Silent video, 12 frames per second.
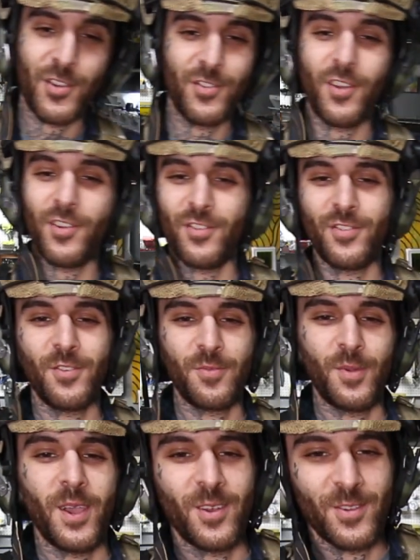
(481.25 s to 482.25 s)
Charges those
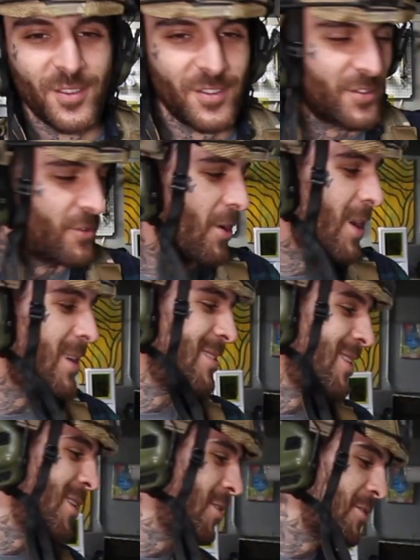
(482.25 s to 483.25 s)
batteries great.
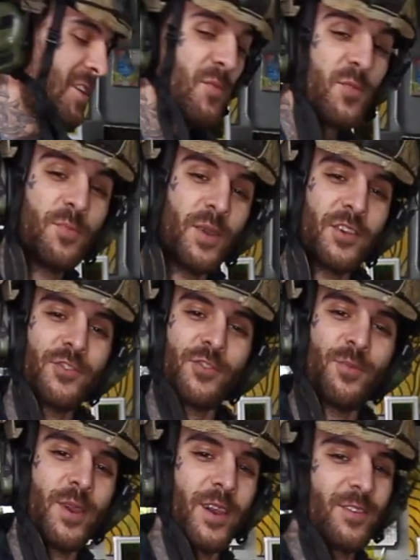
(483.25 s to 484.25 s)
You know, keep some extra
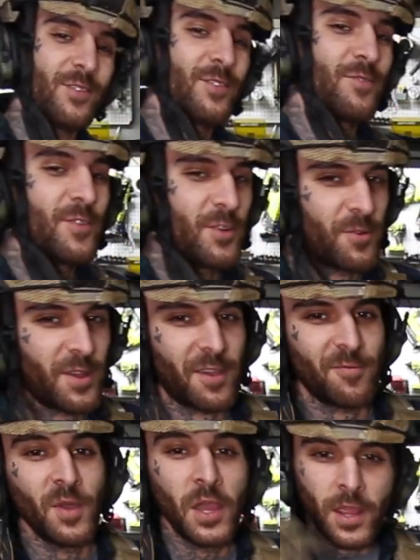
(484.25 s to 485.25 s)
batteries if you don't
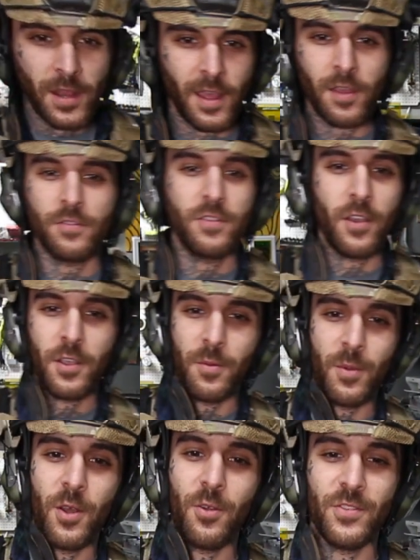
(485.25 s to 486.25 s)
have. Now, talking
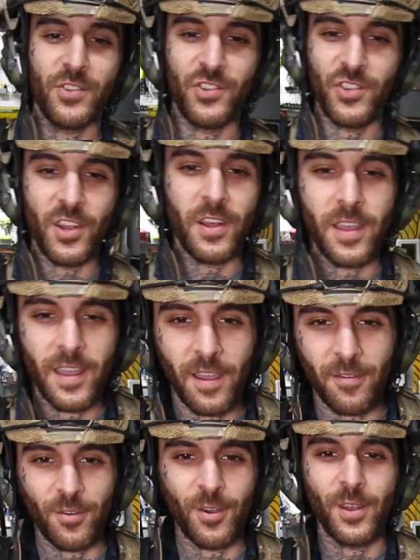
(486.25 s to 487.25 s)
about all the shit I have
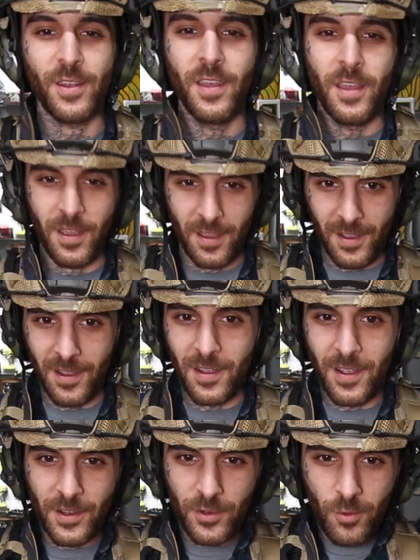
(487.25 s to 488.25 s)
on,
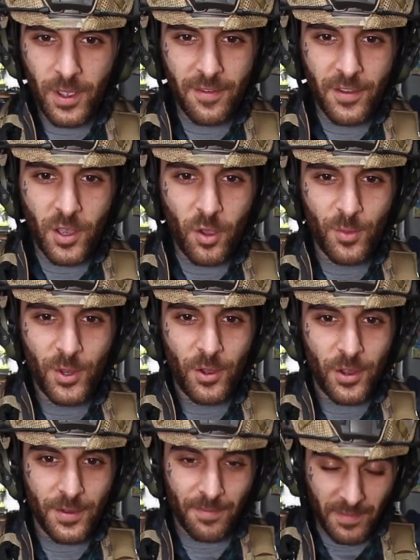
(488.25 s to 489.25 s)
I do have a helmet
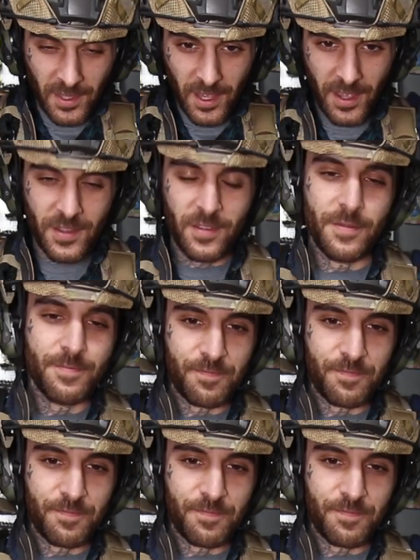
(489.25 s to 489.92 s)
on. Yes.